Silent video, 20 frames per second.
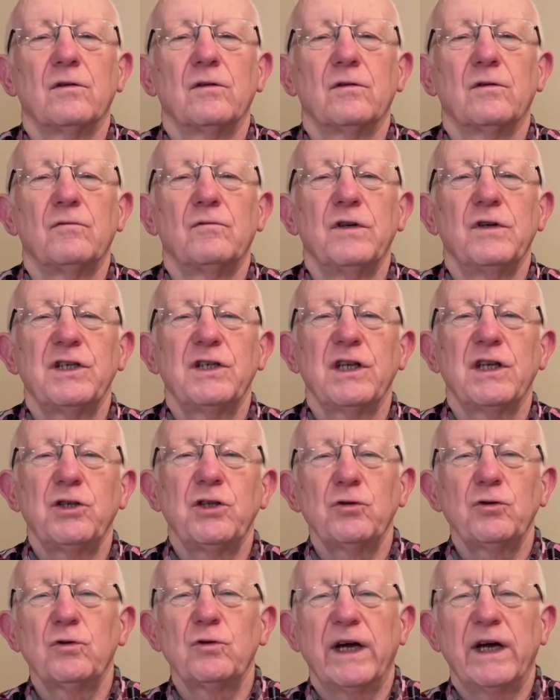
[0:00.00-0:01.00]

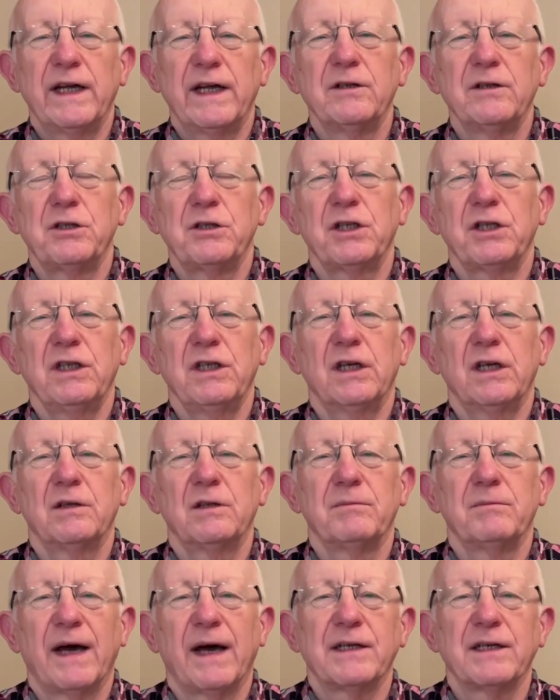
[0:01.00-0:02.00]
Residual energy and
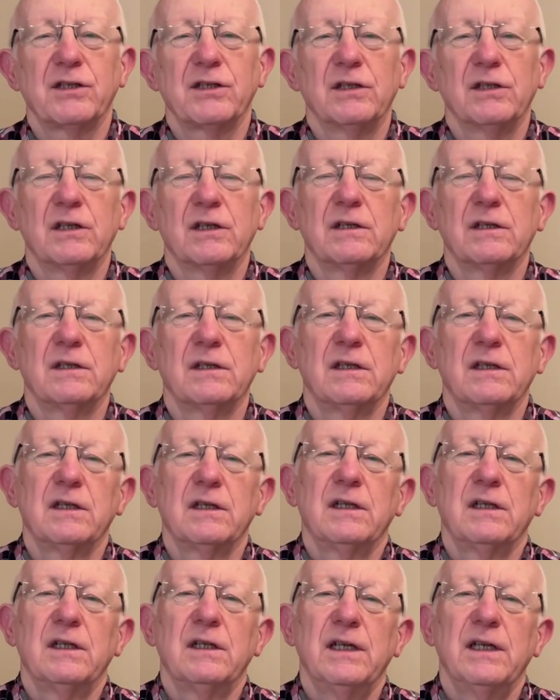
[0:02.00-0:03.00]
matter
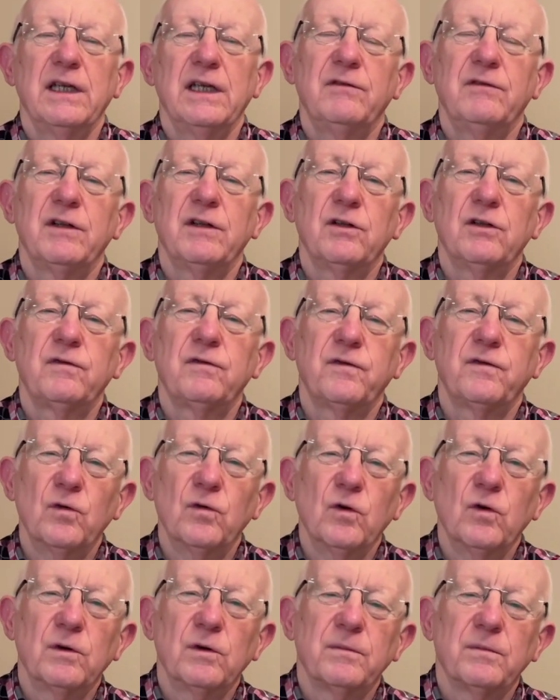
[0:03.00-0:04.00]
leave in the
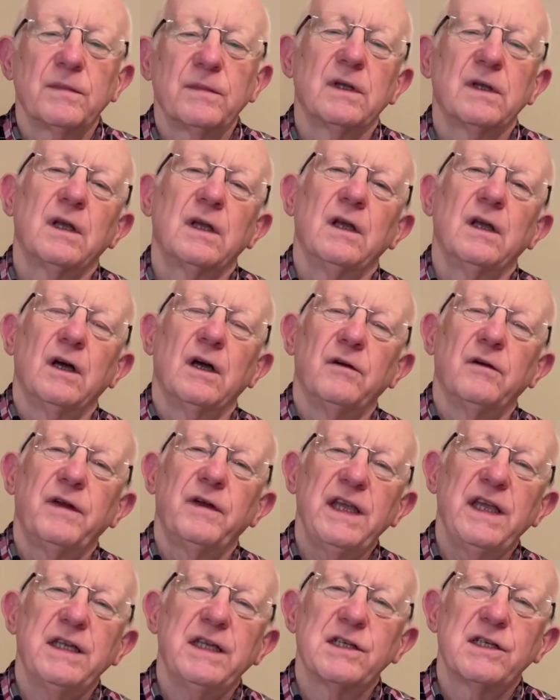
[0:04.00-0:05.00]
form of
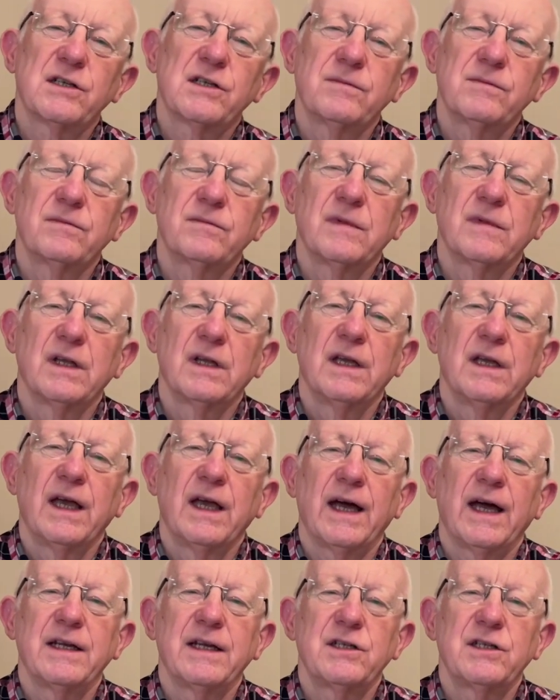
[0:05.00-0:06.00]
heat
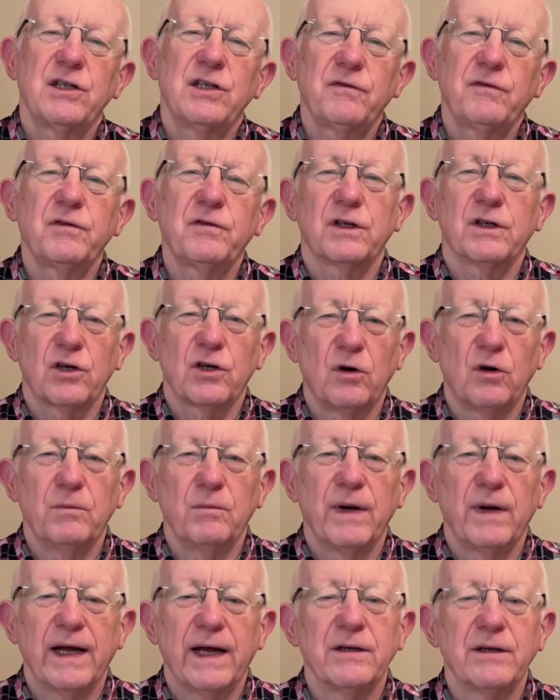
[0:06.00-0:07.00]
and different
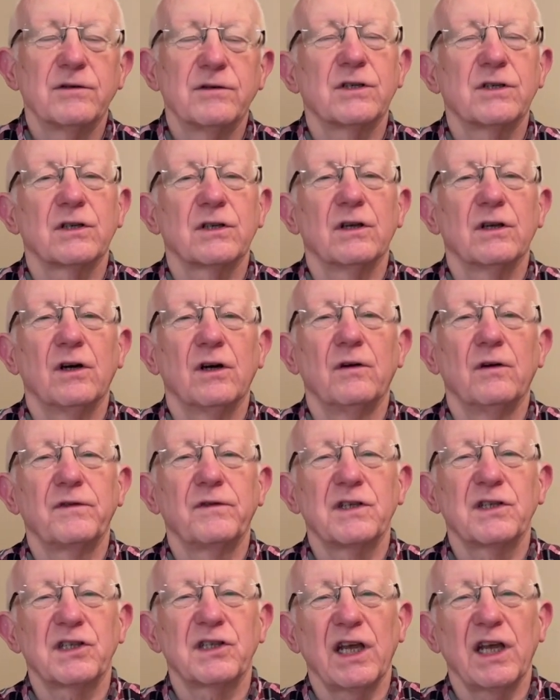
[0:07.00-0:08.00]
compounds of the
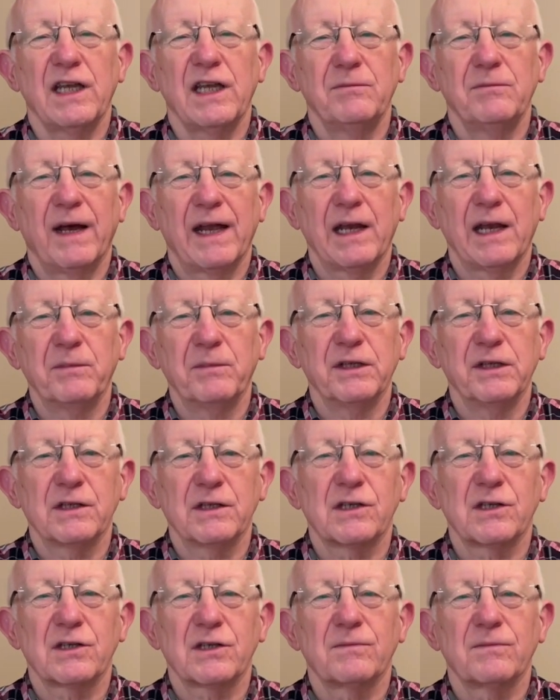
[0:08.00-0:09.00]
same
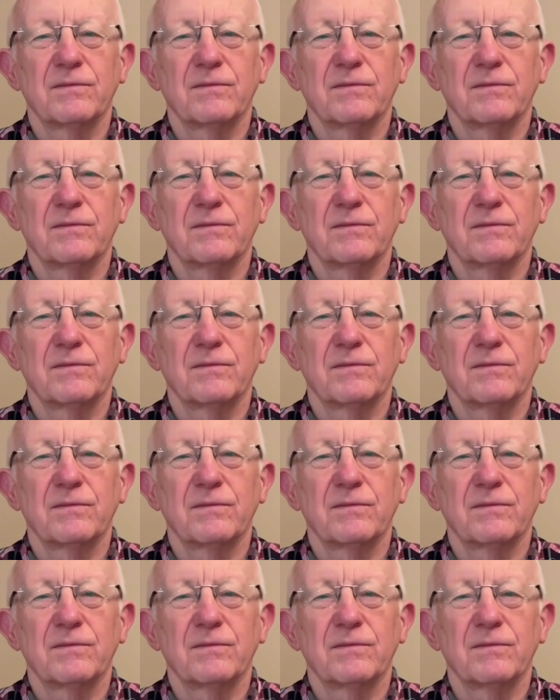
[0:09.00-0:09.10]
elements.